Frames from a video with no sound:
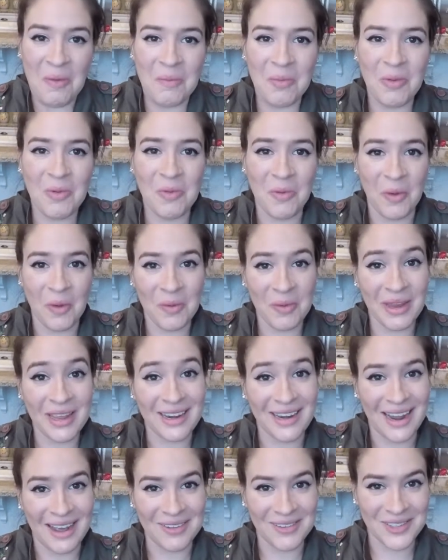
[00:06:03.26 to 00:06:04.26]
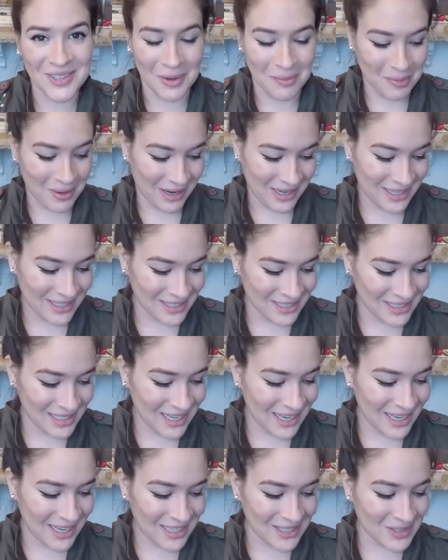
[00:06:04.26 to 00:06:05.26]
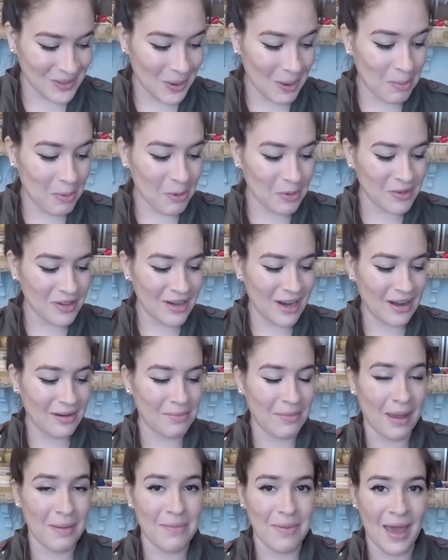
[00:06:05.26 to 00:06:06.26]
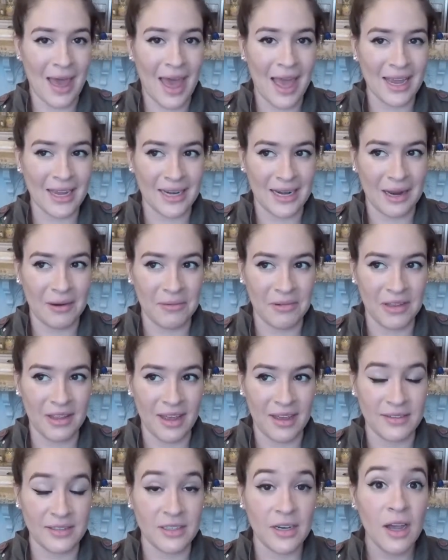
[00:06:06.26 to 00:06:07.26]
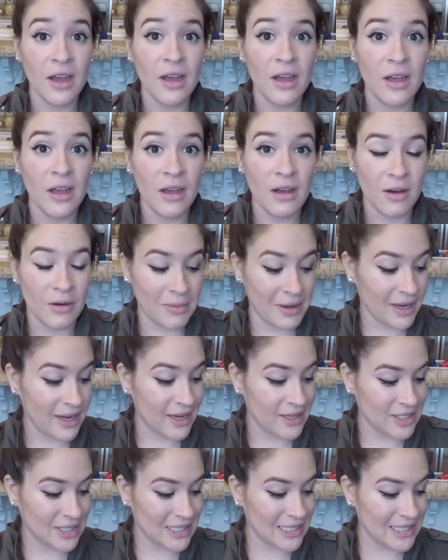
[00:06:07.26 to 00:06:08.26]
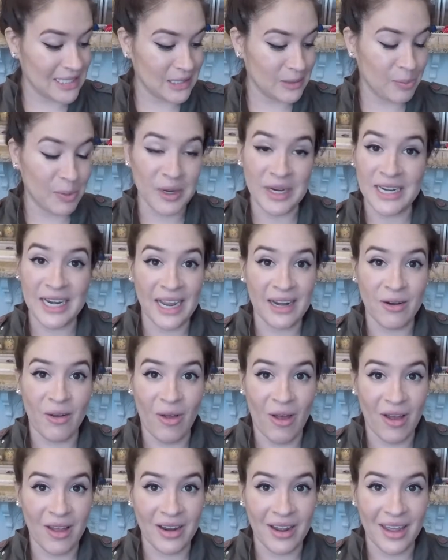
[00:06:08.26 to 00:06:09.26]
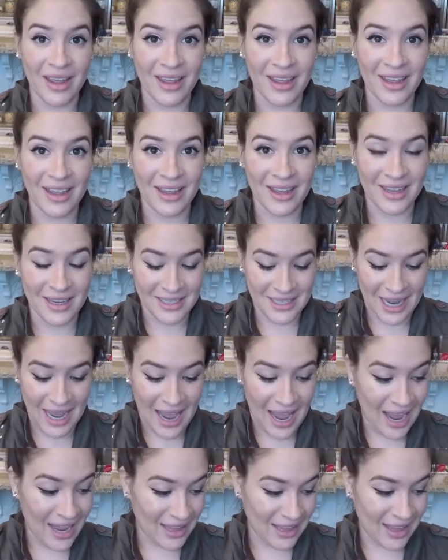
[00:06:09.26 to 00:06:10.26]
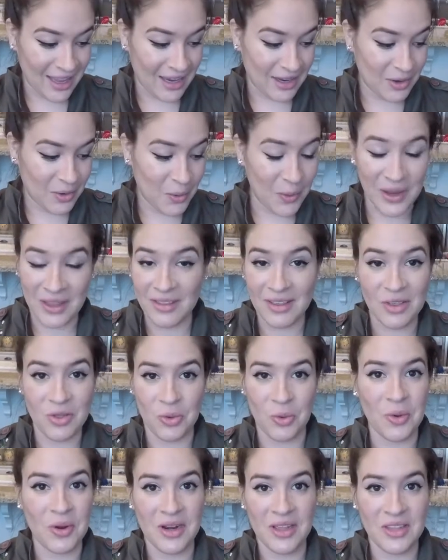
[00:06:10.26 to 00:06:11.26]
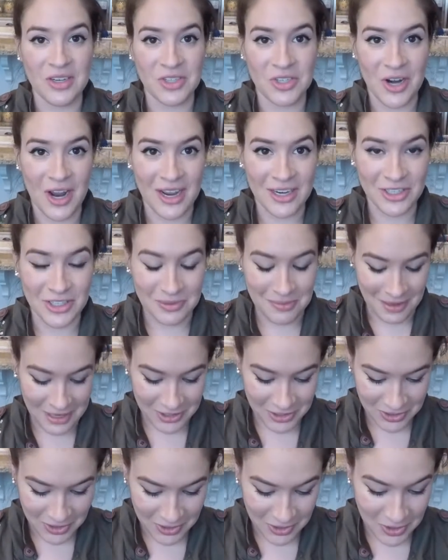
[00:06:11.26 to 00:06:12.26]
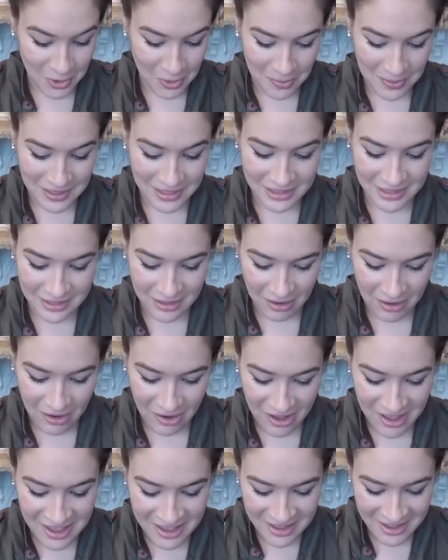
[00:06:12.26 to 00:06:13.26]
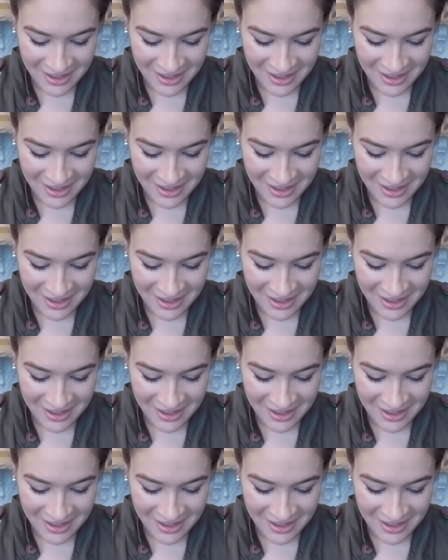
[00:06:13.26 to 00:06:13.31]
before we announced our pregnancy, and so I pulled it out of my bag and I realized, oh my gosh, this says prenatal on it, and I like quickly threw it in the trash to make sure nobody saw.